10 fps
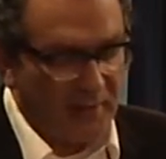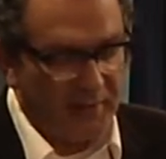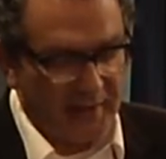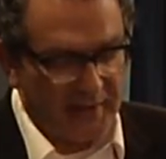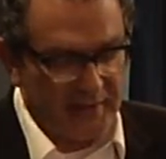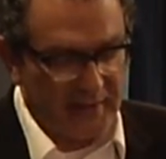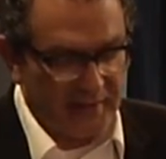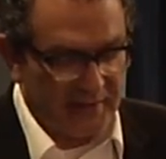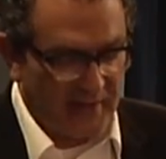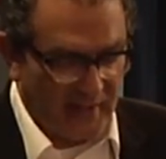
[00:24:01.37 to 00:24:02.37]
that
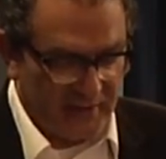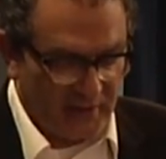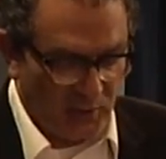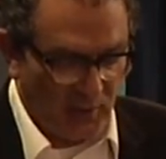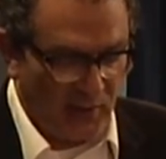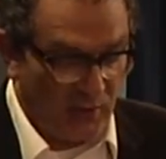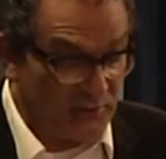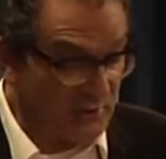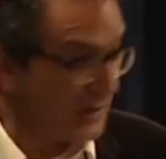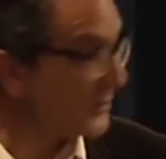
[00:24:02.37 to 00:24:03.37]
is actually quite
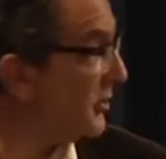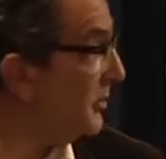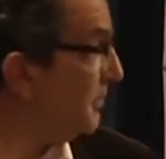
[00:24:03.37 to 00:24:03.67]
hostile to